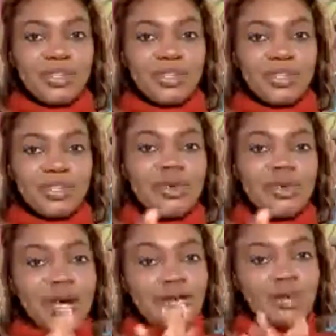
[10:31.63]
We're
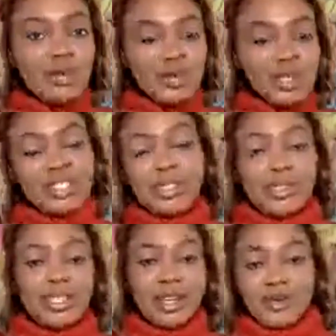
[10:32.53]
still using
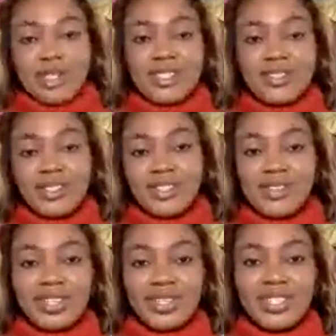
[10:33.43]
a business
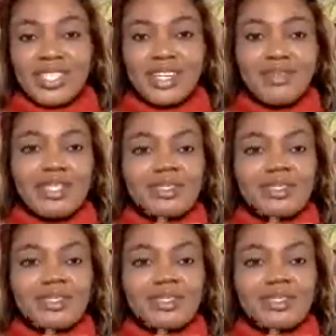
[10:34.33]
registration service.